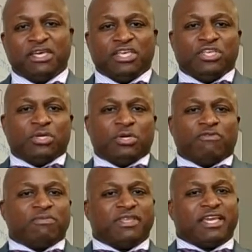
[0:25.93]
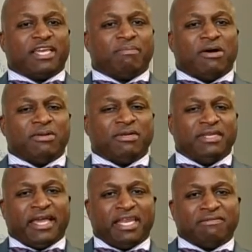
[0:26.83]
you go from thinking about
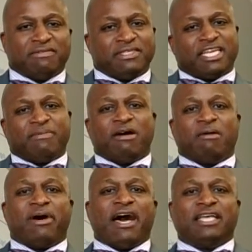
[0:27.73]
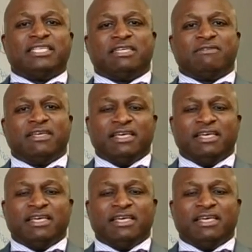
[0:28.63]
negative to thinking about positive,